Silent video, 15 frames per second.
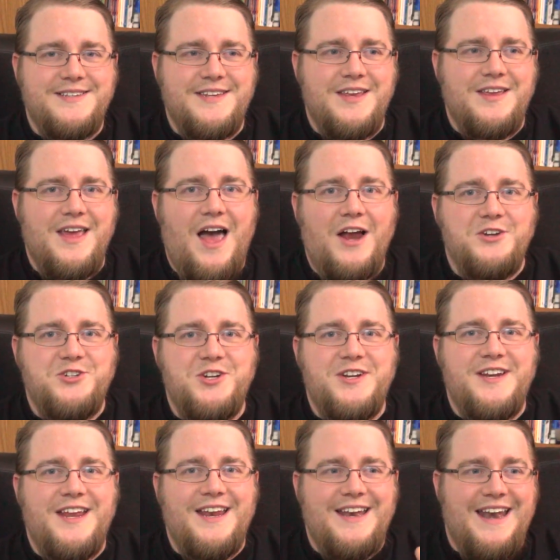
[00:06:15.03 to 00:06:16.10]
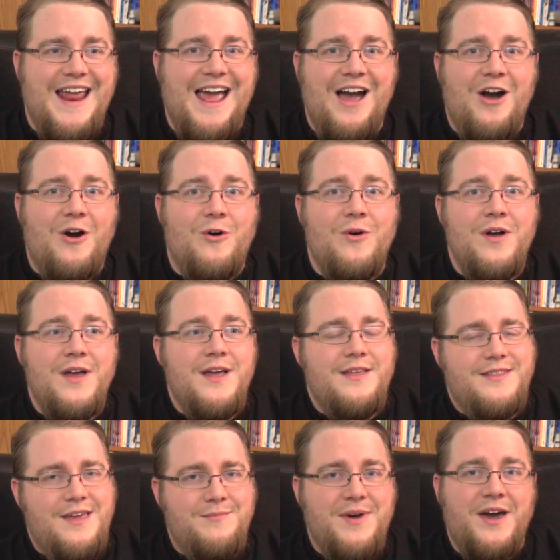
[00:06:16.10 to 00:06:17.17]
concoction, and now
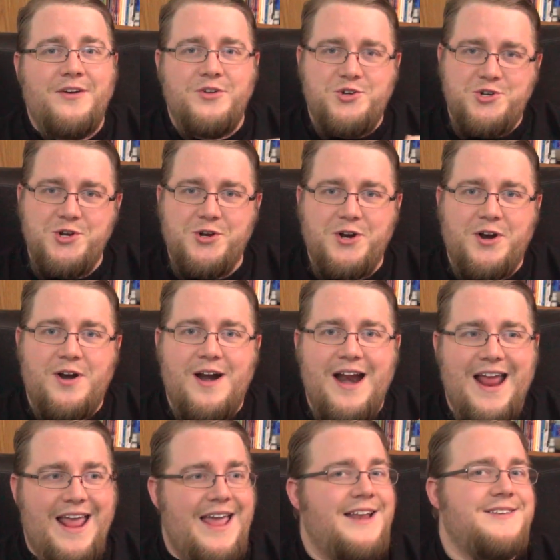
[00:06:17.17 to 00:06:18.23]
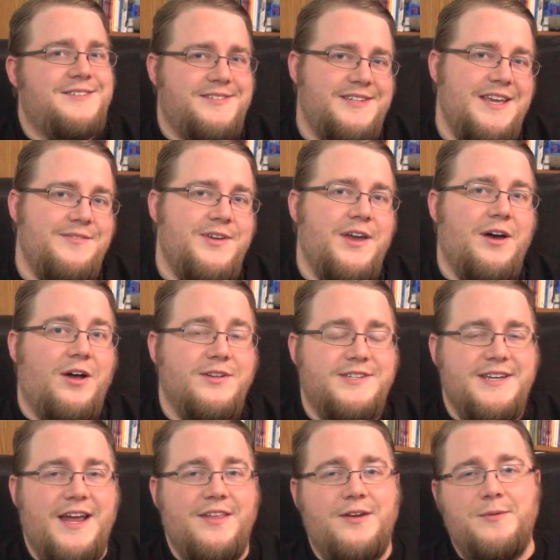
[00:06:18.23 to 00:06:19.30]
the amount of sugar and stevia
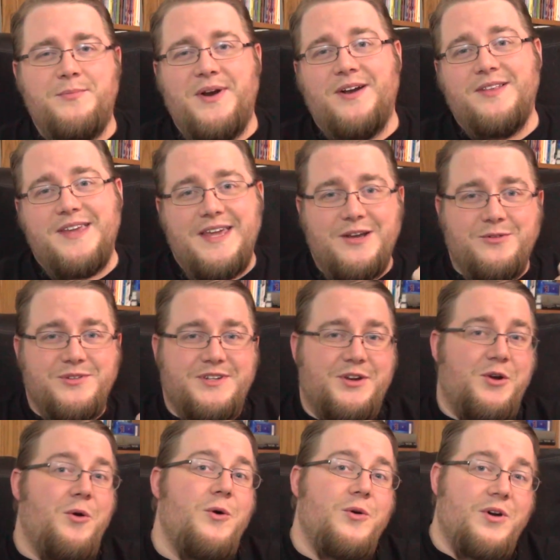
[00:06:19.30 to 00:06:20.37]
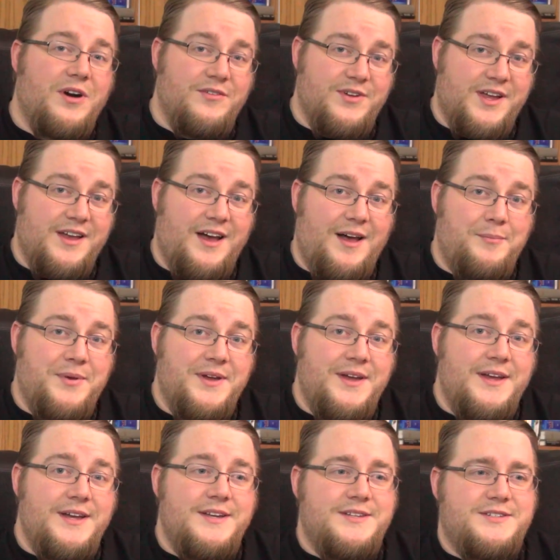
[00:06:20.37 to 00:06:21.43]
altogether barely equals 1/4 cup.
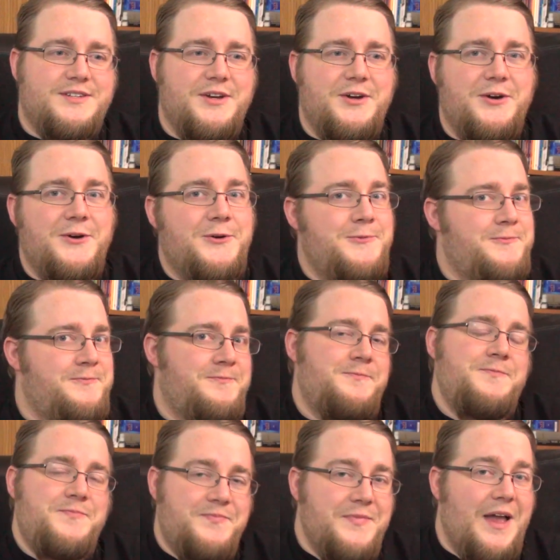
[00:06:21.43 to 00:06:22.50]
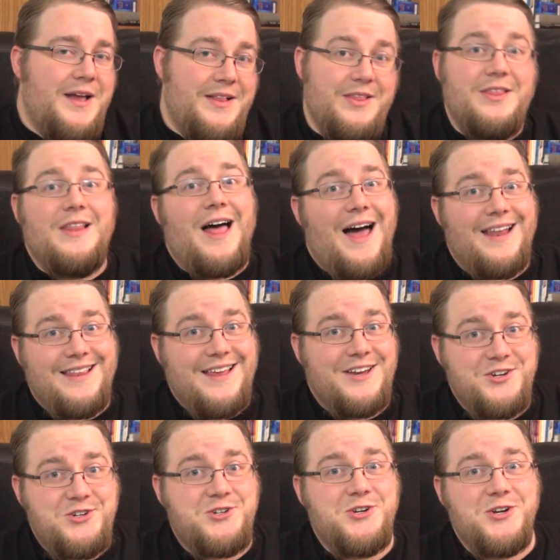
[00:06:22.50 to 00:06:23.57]
So a lot
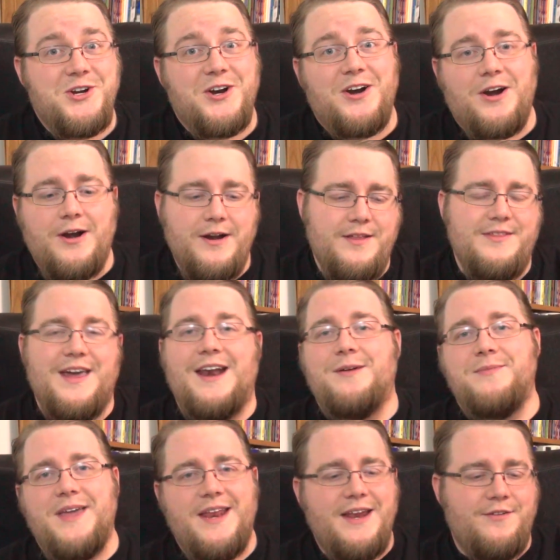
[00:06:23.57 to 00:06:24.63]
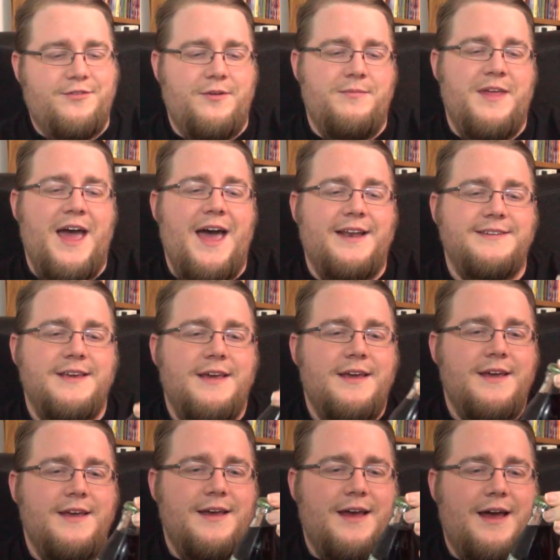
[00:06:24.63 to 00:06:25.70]
less sugar that I'm getting from that.
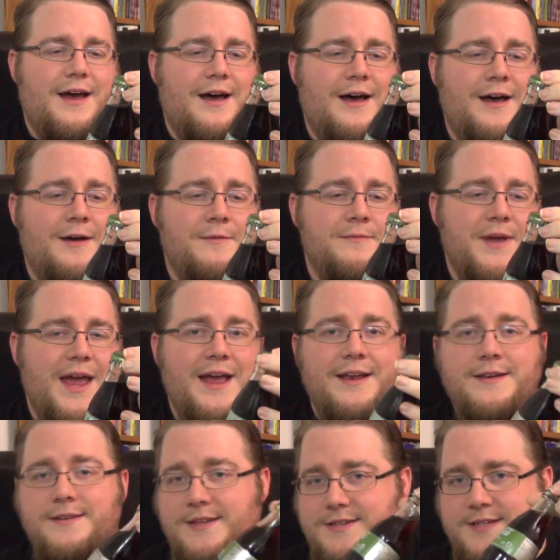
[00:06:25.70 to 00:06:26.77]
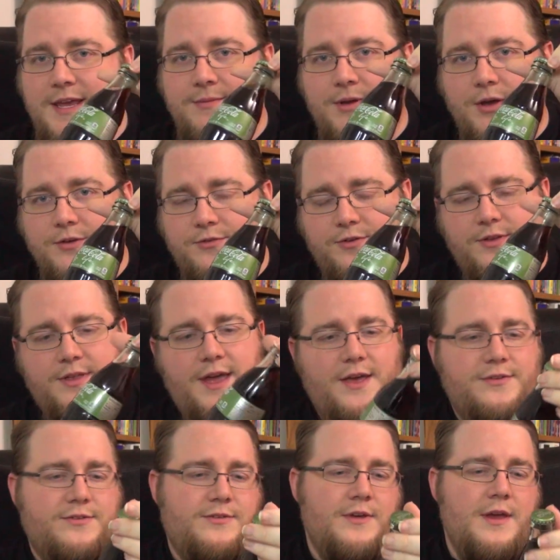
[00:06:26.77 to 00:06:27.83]
And the same goes for
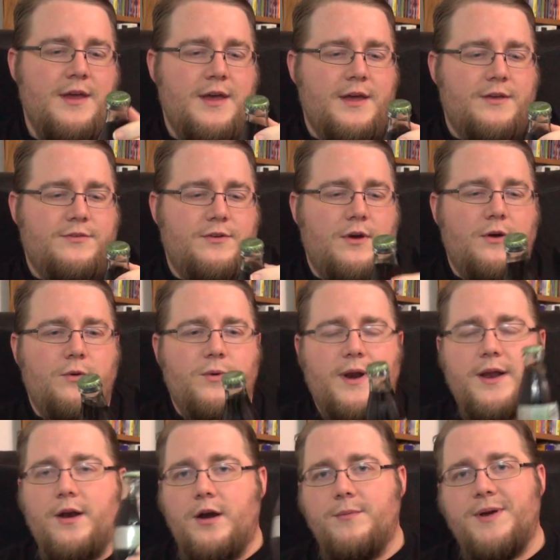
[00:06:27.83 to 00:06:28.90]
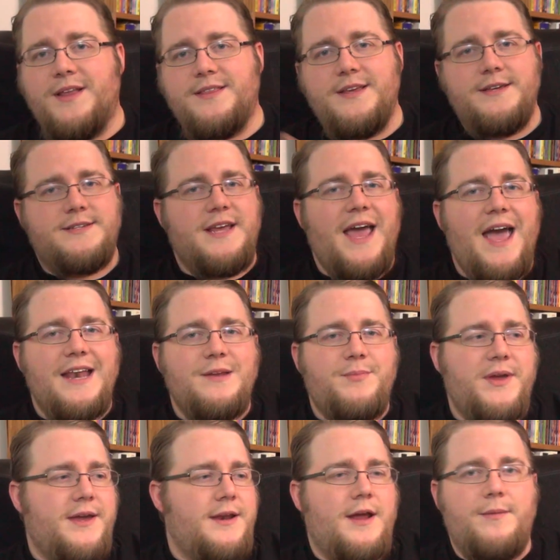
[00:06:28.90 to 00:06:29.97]
this. So when I heard about this, I had to
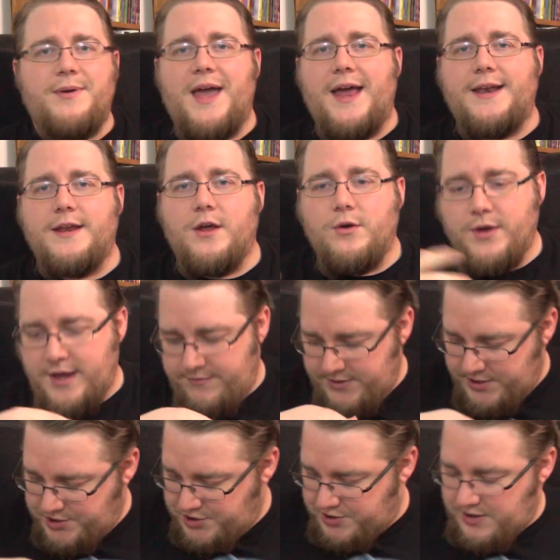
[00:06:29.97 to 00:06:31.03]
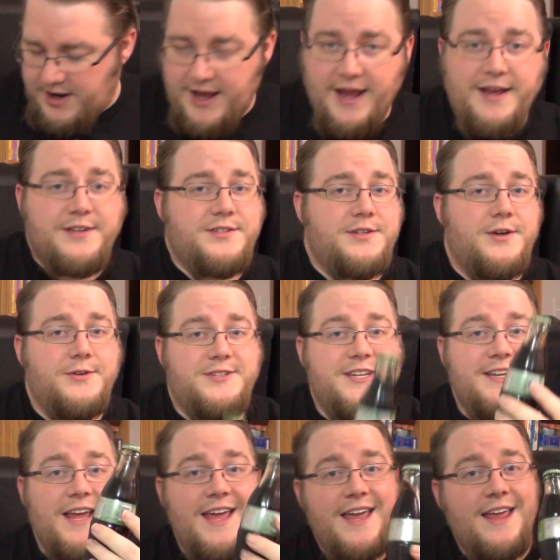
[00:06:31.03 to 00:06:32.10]
pick it up, had to go give it a try. So
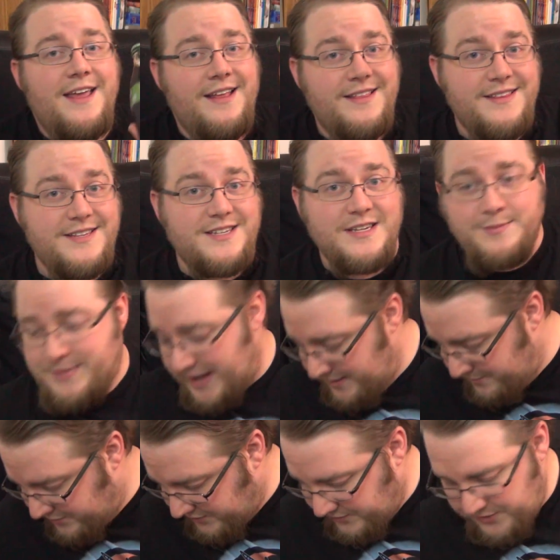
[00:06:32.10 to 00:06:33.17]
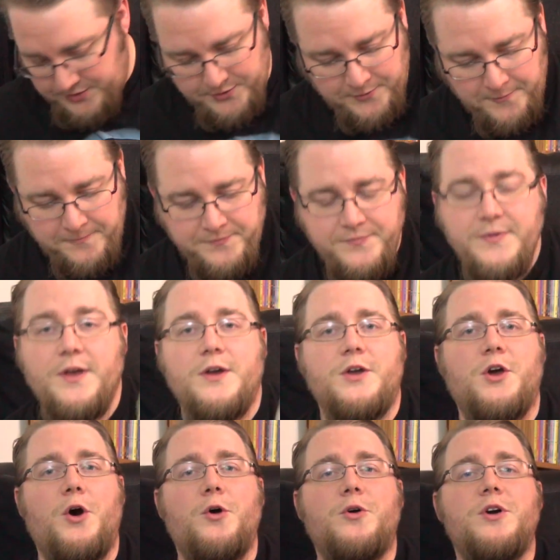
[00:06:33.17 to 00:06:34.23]
today, this is my brew,
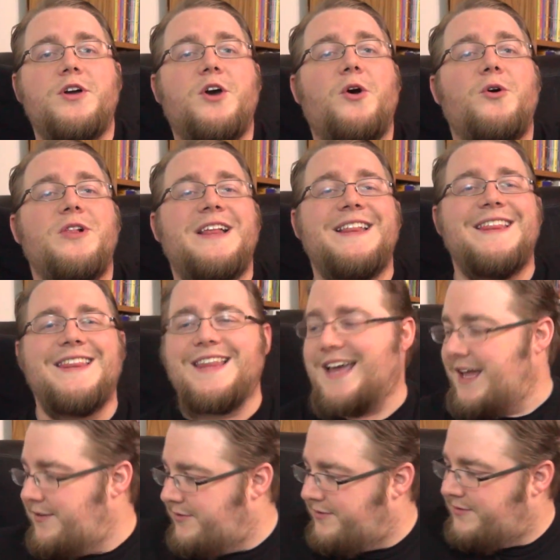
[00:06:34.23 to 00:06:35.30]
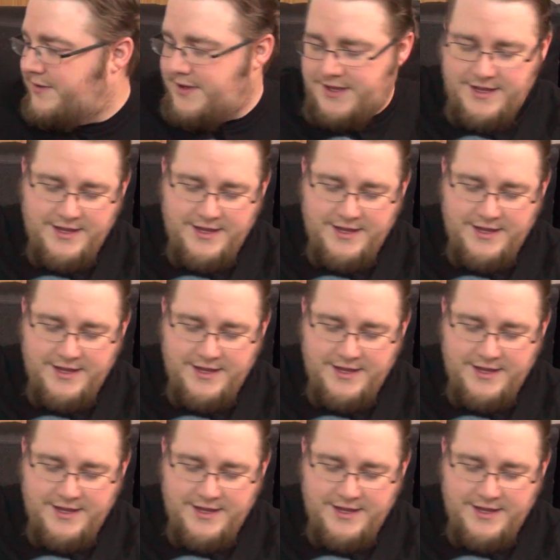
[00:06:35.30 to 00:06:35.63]
Coca-Cola Life.